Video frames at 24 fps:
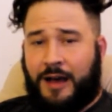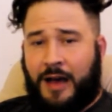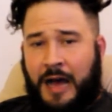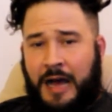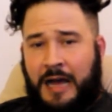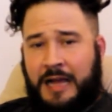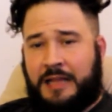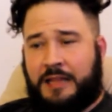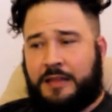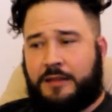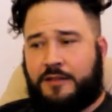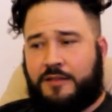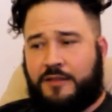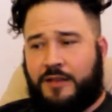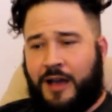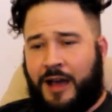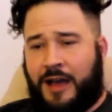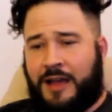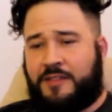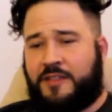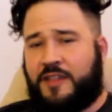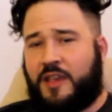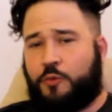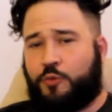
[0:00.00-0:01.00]

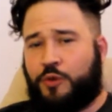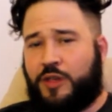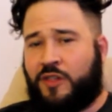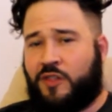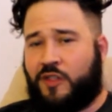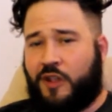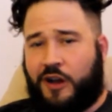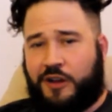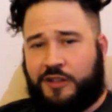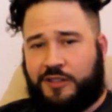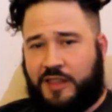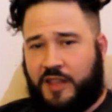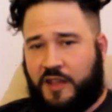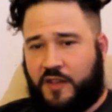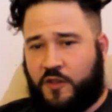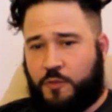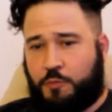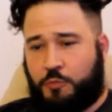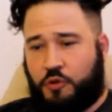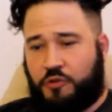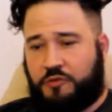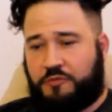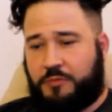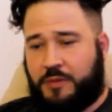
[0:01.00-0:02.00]
I say we start
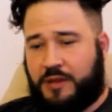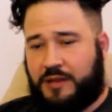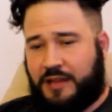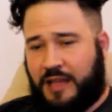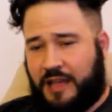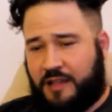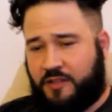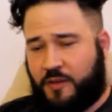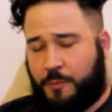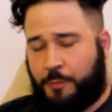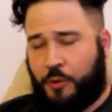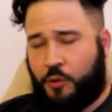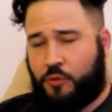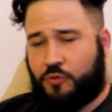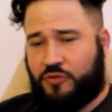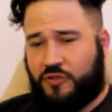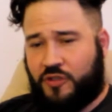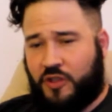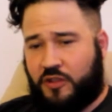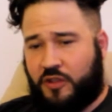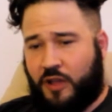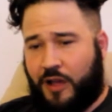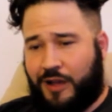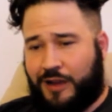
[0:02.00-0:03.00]
this movement. As
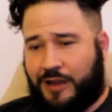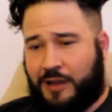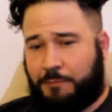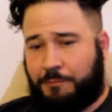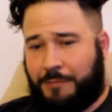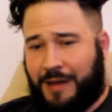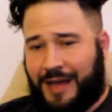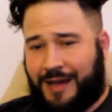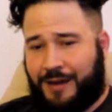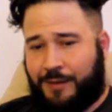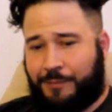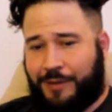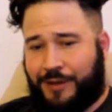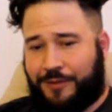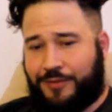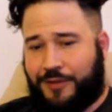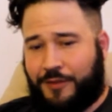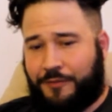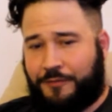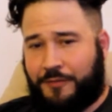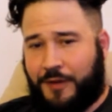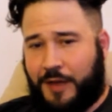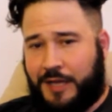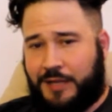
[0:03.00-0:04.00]
opposed to talking bad about
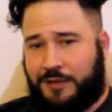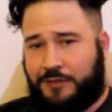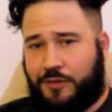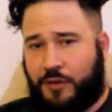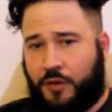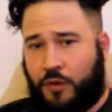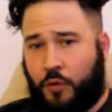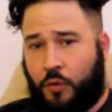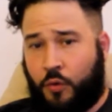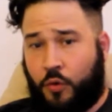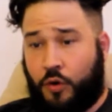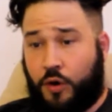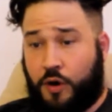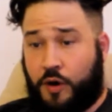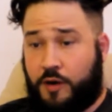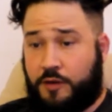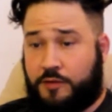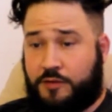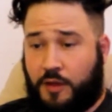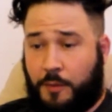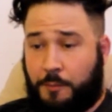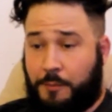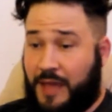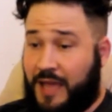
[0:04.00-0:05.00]
the fight,
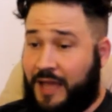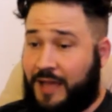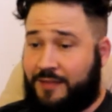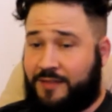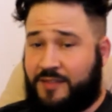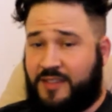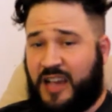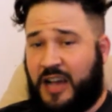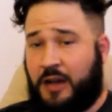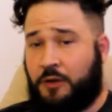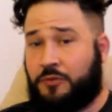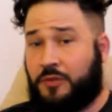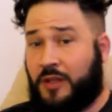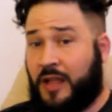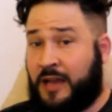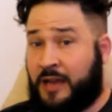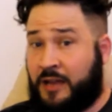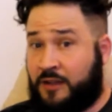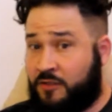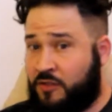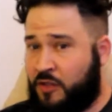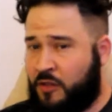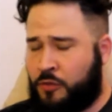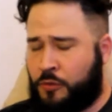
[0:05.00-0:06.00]
or to make it sound
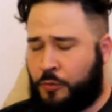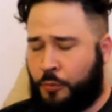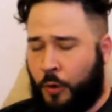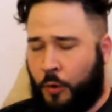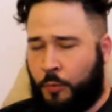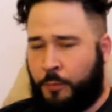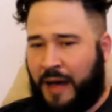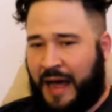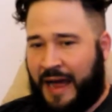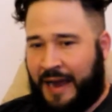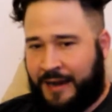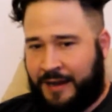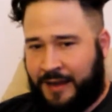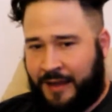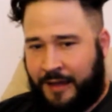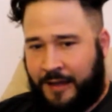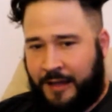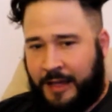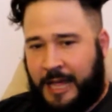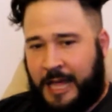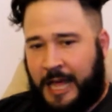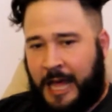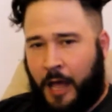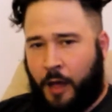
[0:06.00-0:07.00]
like it's a throwback,
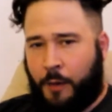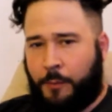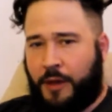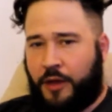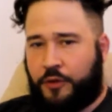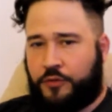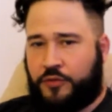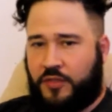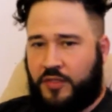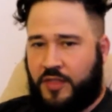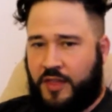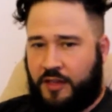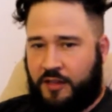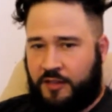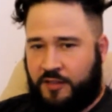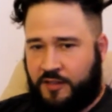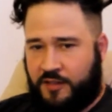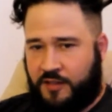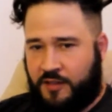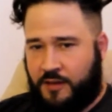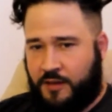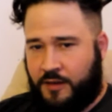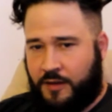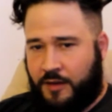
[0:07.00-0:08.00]
how about
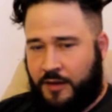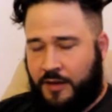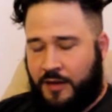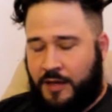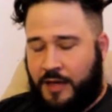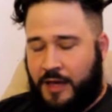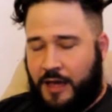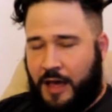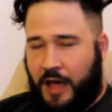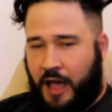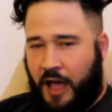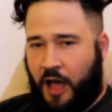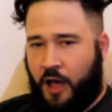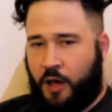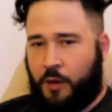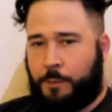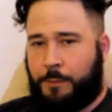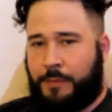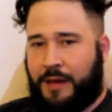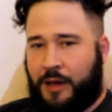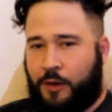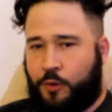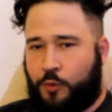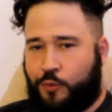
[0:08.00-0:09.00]
this?
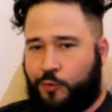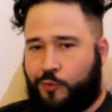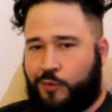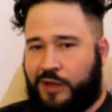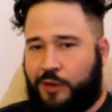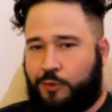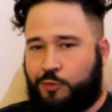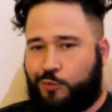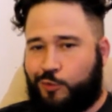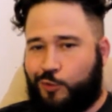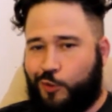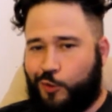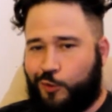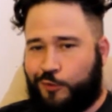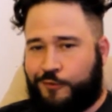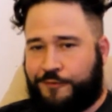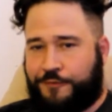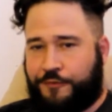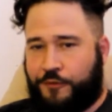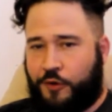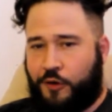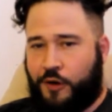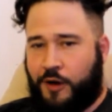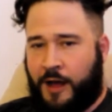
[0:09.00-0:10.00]
How about we root
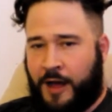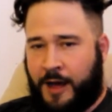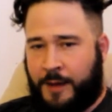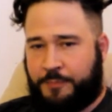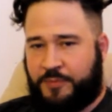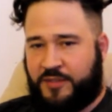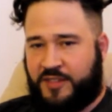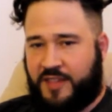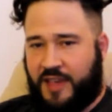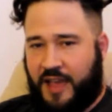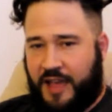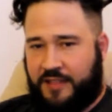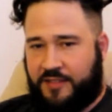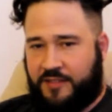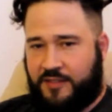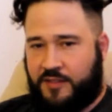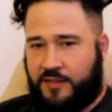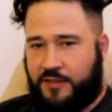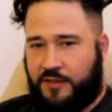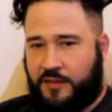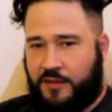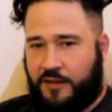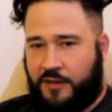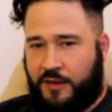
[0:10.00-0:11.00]
for
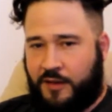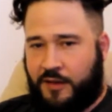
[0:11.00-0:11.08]
upsets?